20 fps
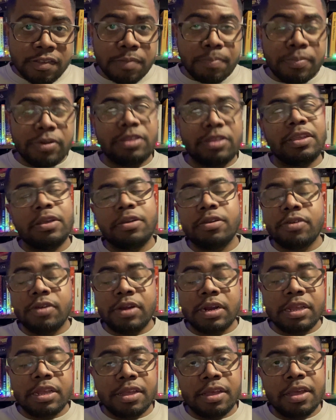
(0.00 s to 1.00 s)

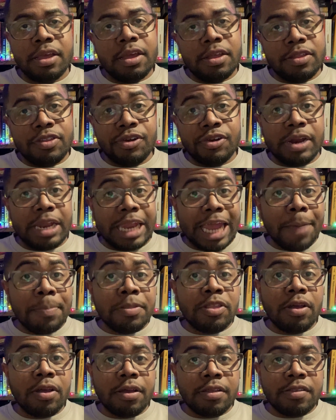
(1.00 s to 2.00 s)
particularly they're
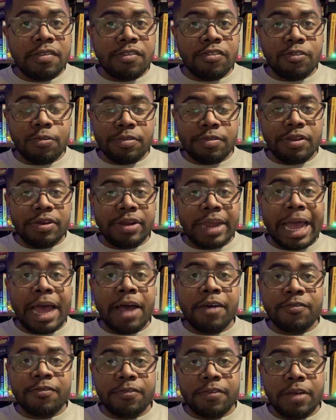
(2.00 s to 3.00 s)
leptons, so they're
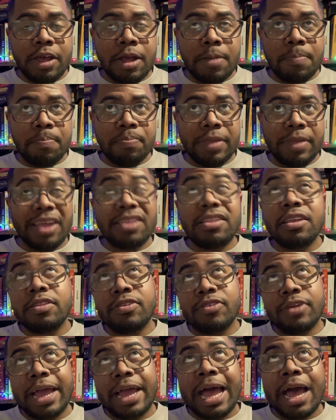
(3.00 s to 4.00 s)
I think
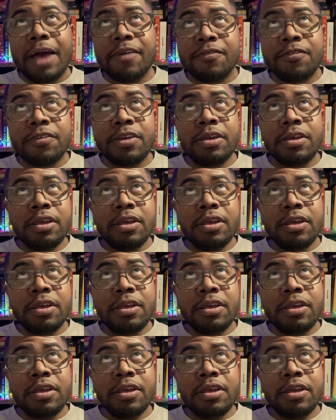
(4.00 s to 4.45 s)
they're half